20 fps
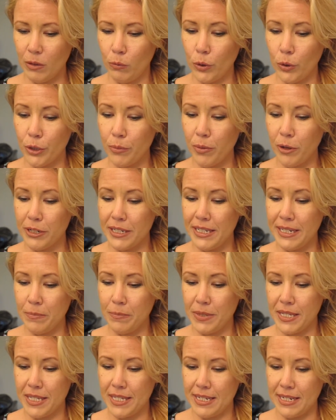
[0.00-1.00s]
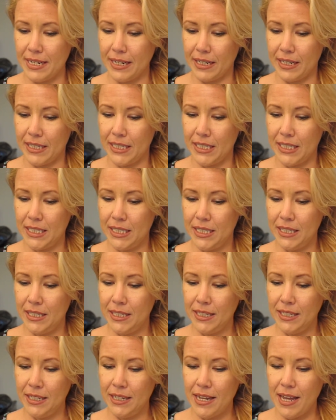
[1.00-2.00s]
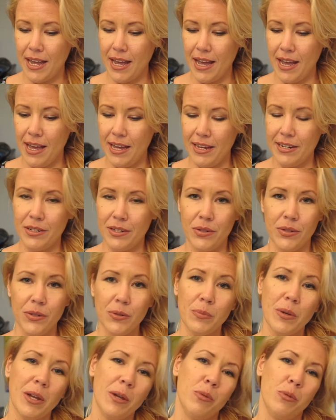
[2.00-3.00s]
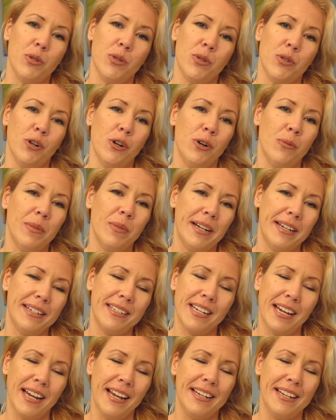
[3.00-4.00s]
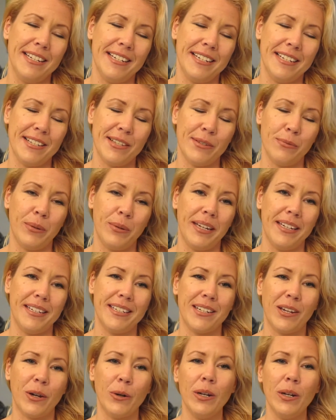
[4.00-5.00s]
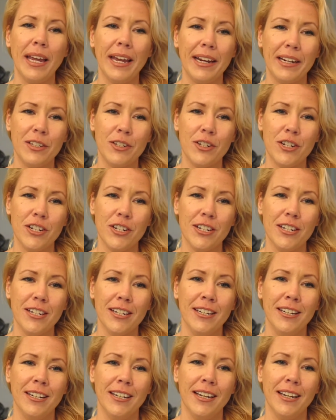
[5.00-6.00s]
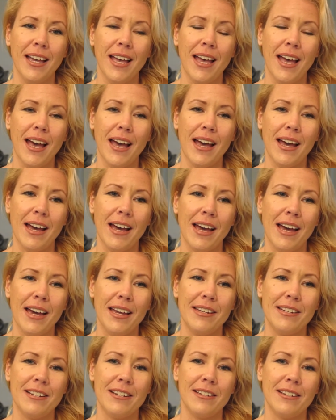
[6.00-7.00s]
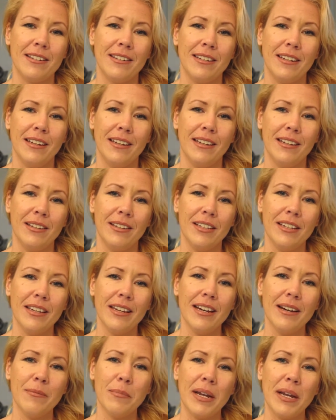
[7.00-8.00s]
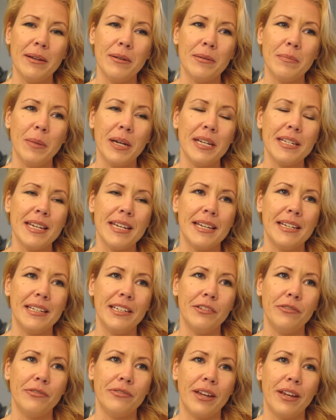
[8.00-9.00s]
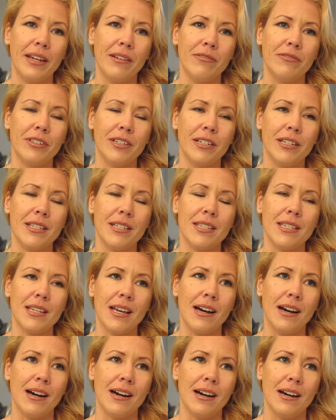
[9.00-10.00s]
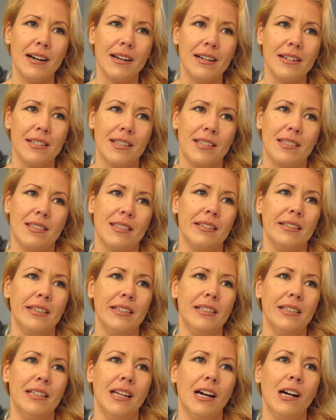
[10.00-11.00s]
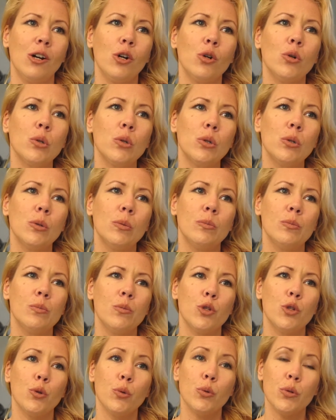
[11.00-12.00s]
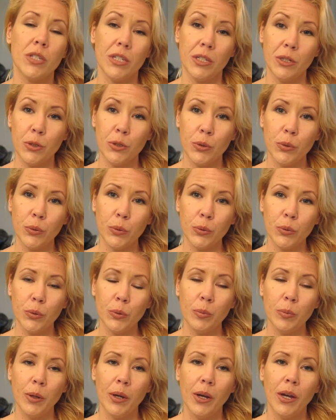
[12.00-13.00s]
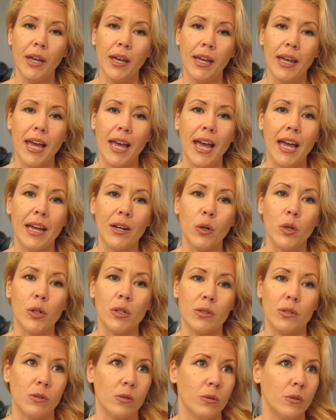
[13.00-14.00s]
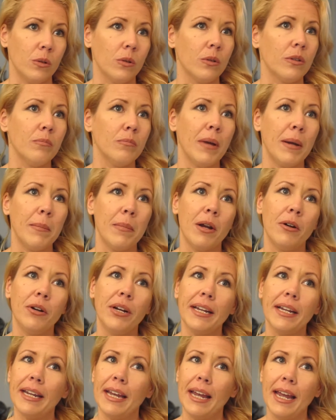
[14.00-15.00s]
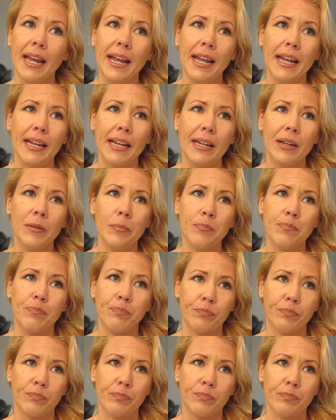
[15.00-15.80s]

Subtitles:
What about lipstick? And you maybe saw my tiny sweet collection. And yeah, my daily favorites is the Lancome Juicy Tube and also my Mary Kay